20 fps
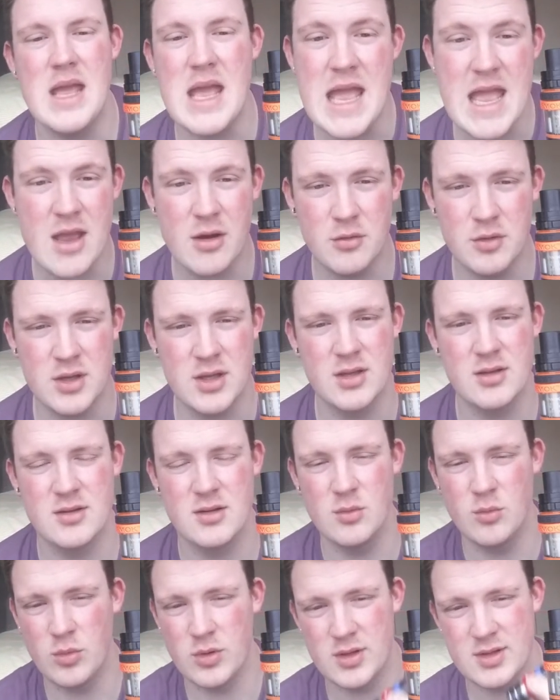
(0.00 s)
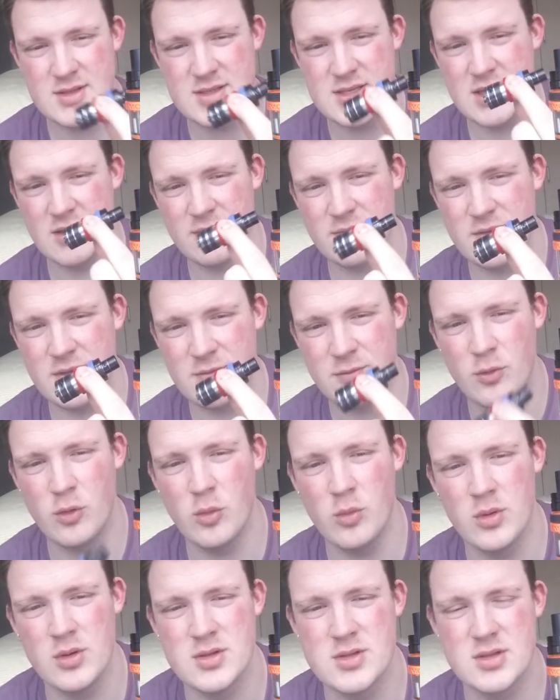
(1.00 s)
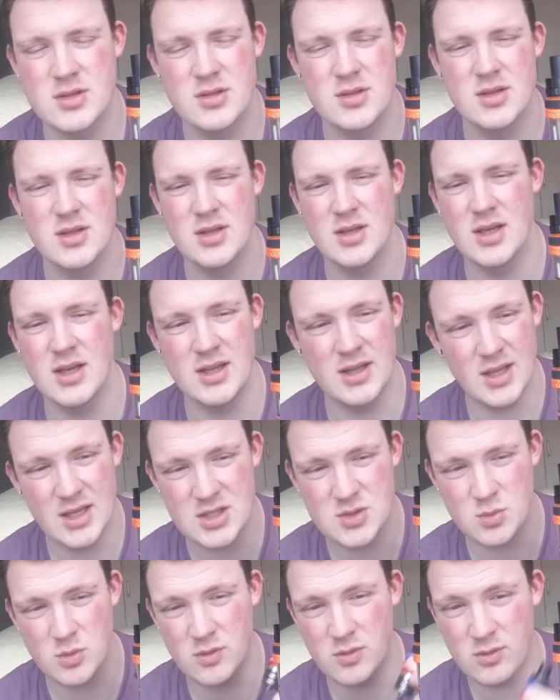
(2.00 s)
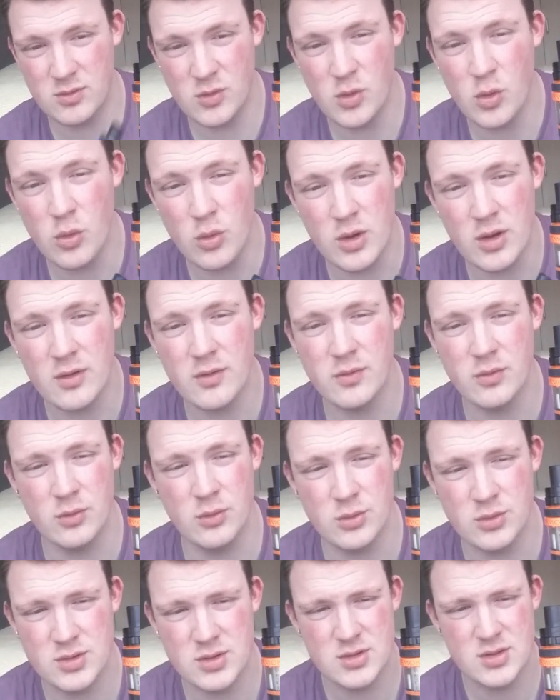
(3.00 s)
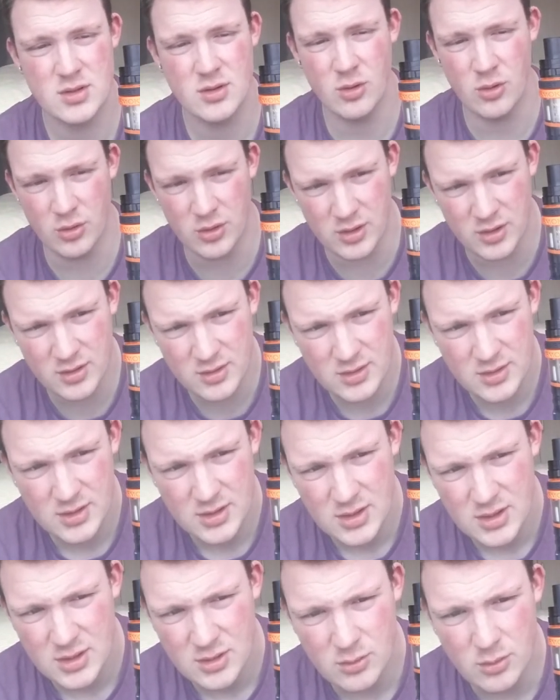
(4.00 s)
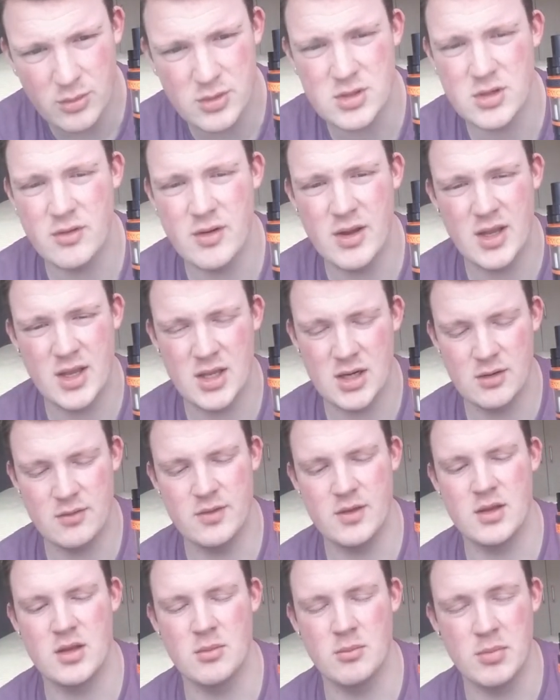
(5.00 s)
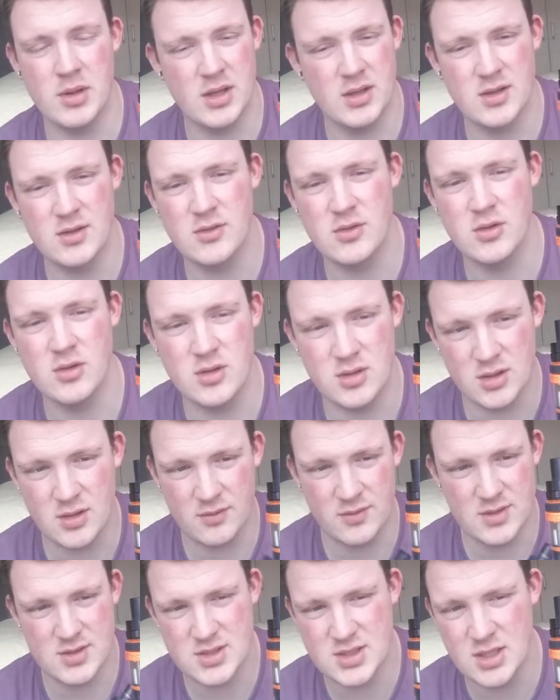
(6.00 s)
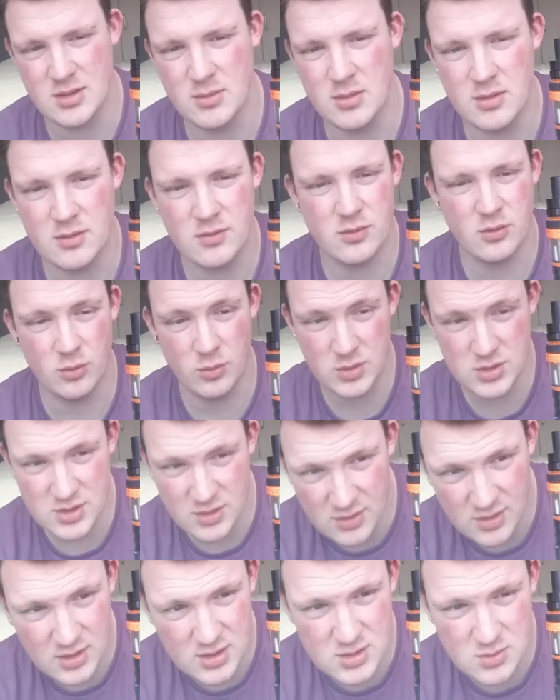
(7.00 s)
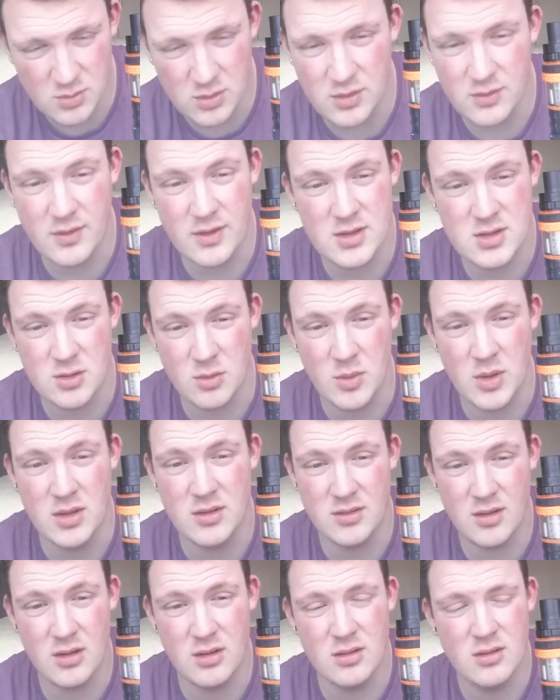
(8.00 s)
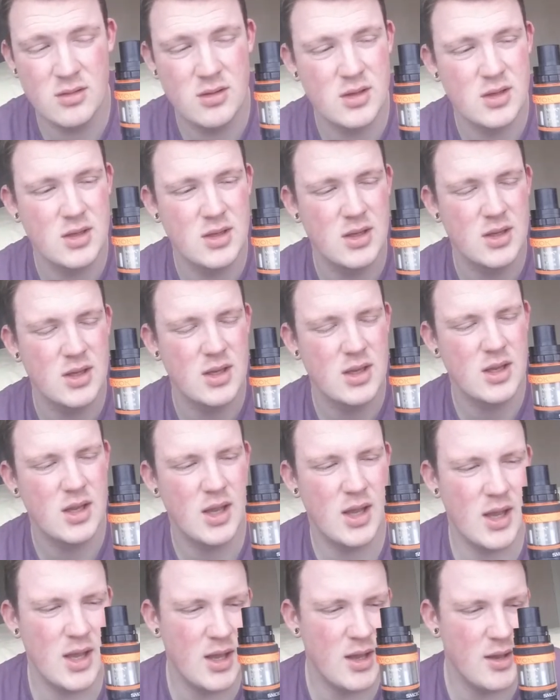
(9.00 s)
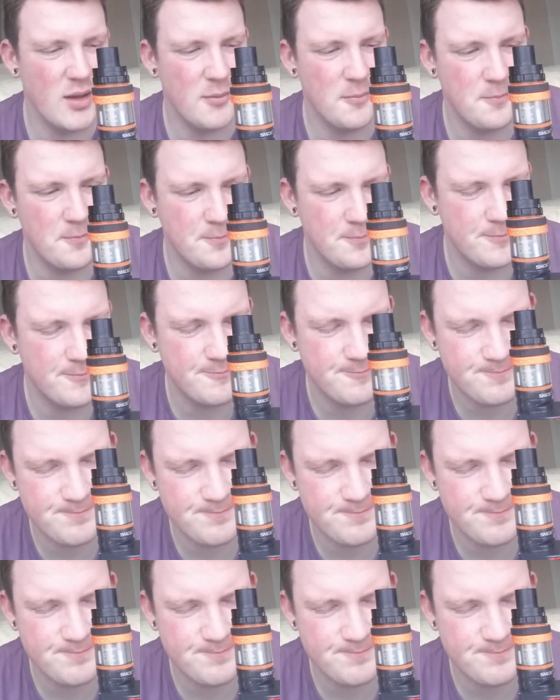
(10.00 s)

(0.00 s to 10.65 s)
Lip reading: airy than what the TFE4 was, and that's with two airflows on it, which I reckon if they combined the two, they'd have the same airflow, which I think is what they've actually been done. Oh